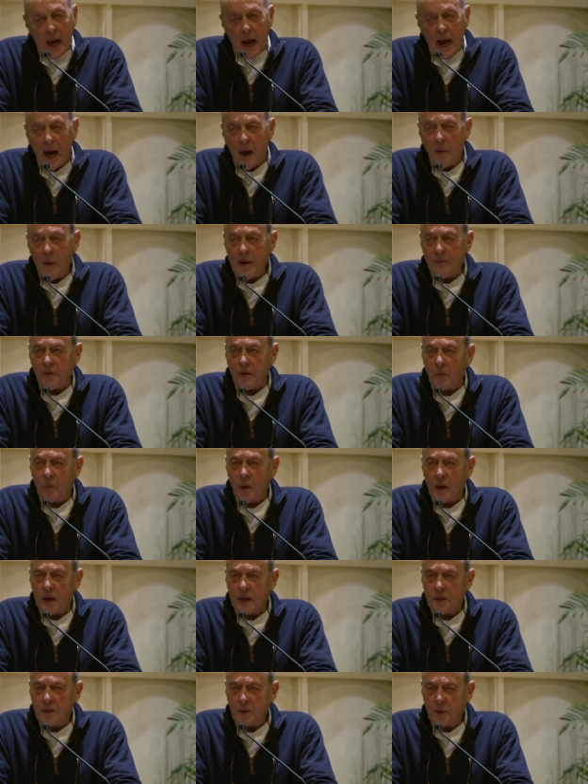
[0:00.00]
However,
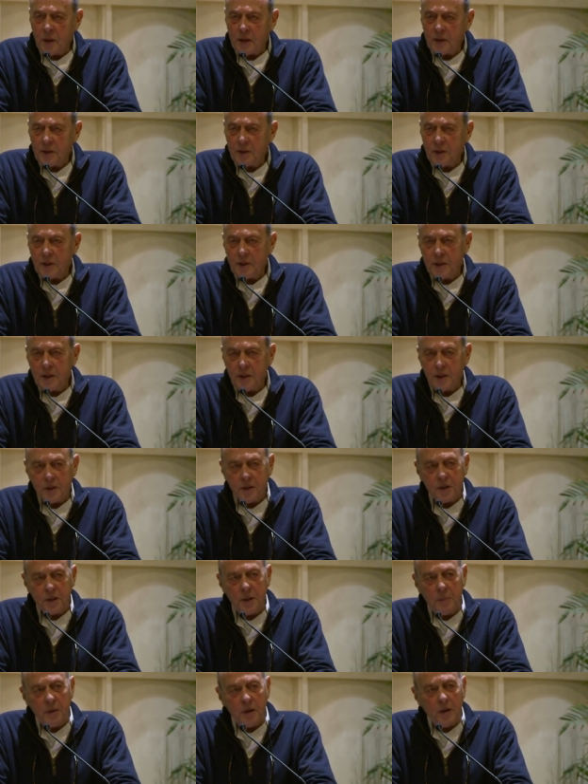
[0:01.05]
when I started to teach a
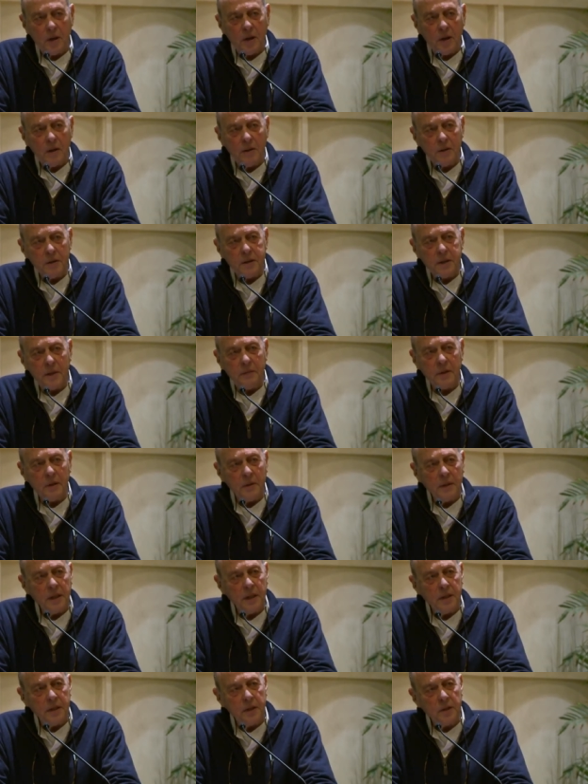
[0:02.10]
seminar seven
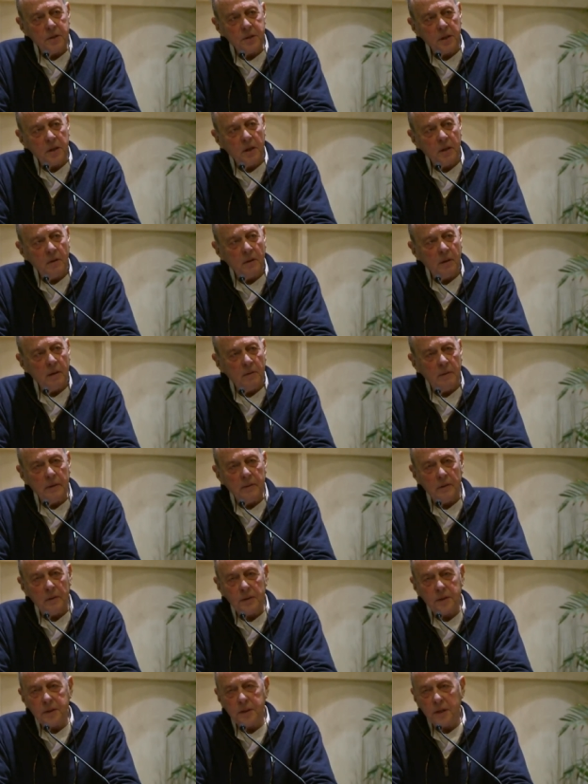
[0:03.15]
or eight years ago on
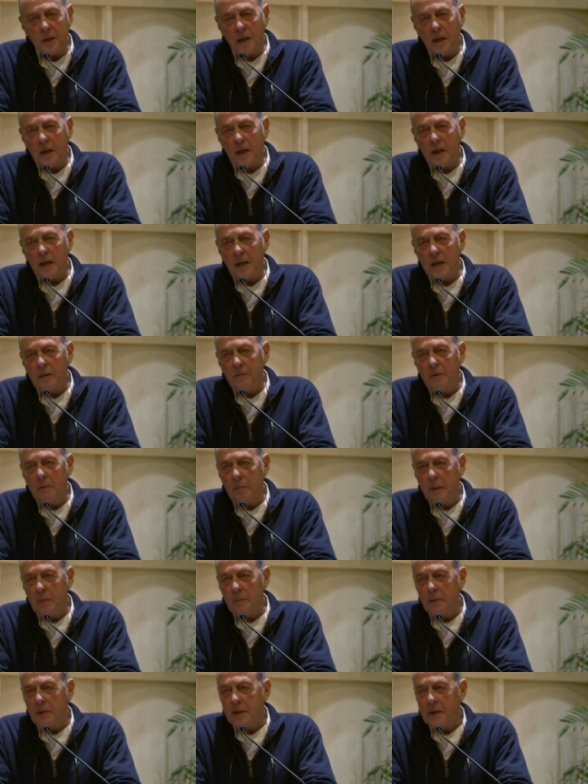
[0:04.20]
rivers, I
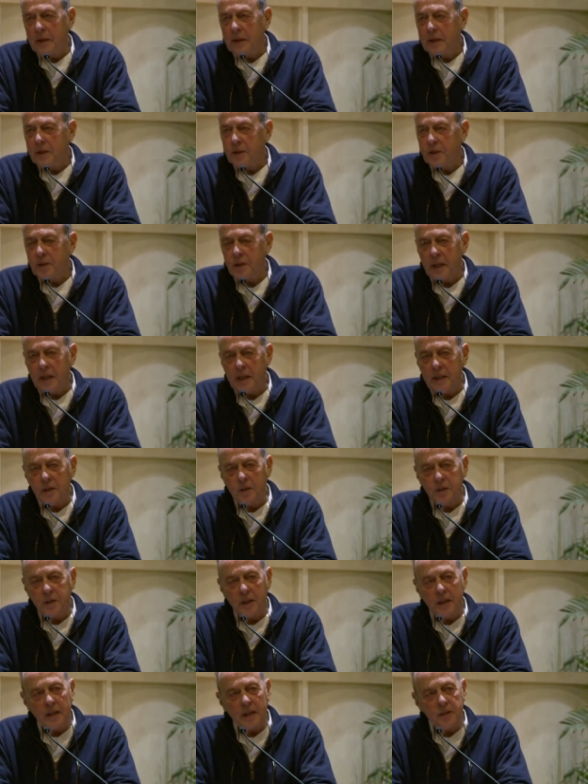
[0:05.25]
remembered an
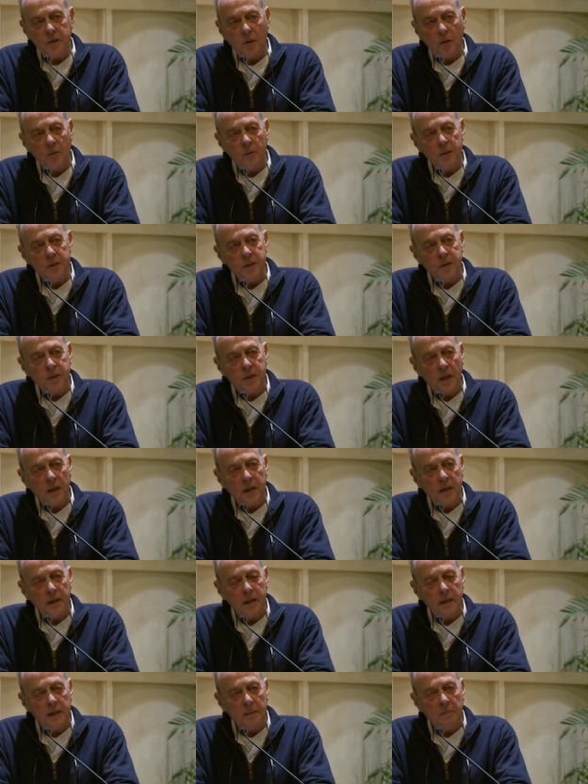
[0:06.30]
exchange that has always
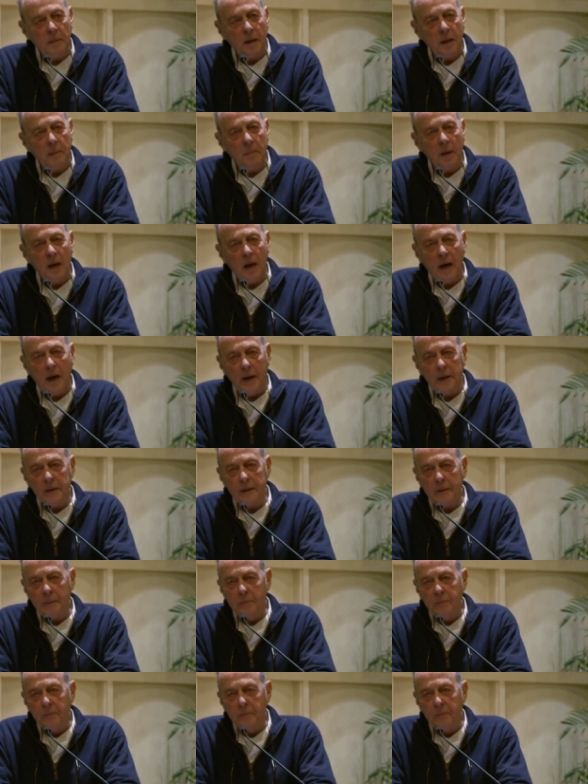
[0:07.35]
stuck in my mind.